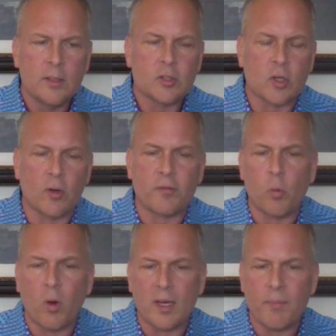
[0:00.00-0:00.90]
So, if you
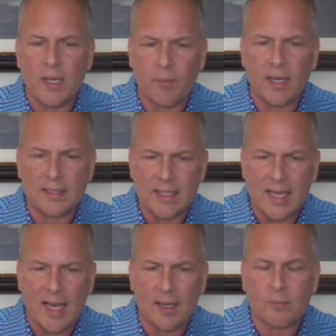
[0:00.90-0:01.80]
want to minimize
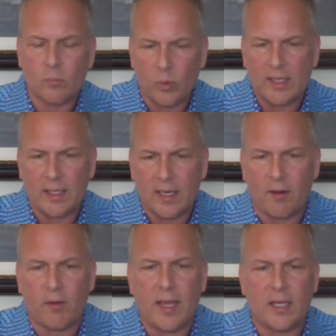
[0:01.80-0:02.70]
that, we can
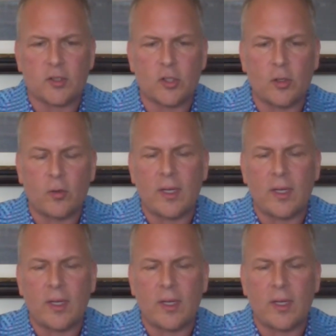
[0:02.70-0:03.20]
cover that too.